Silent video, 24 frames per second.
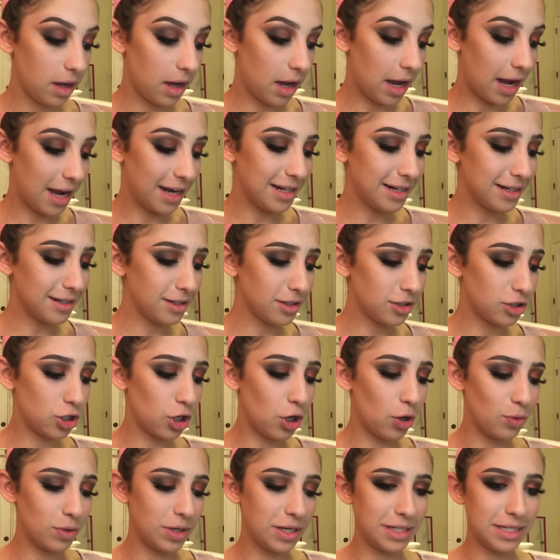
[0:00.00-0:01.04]
I need to
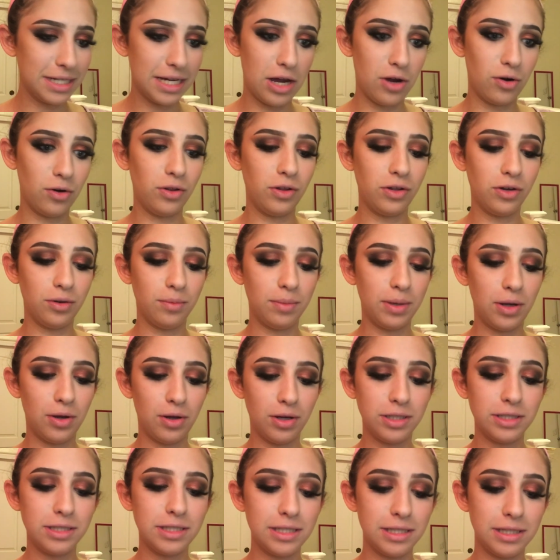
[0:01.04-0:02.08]
tone it down a little bit.
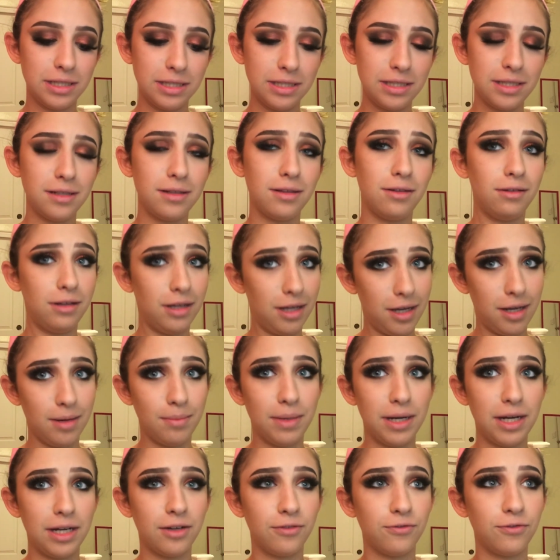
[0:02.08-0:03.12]
Honestly, this is a lot of
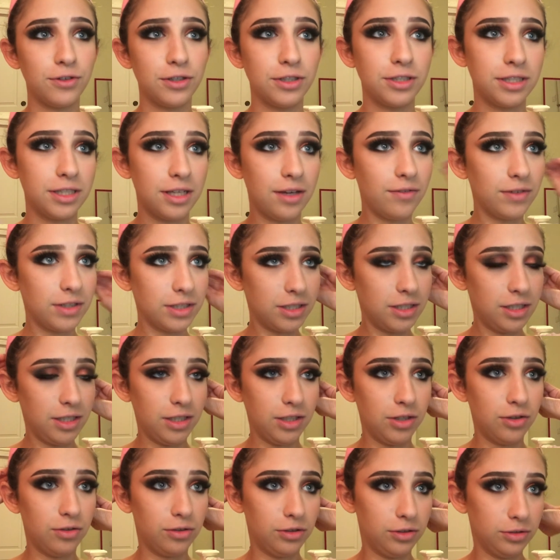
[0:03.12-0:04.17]
makeup for a
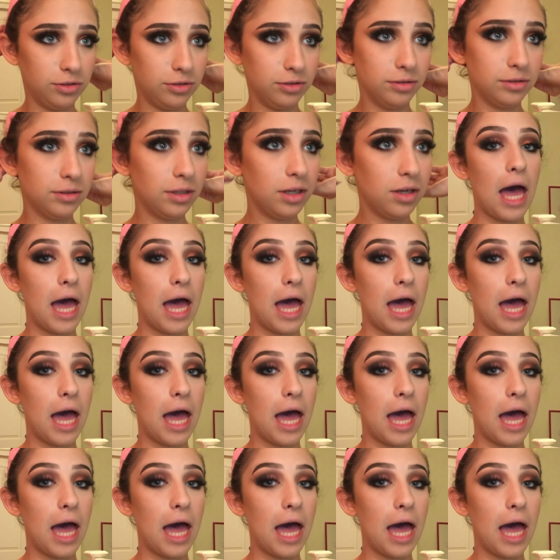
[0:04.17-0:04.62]
17-year-old.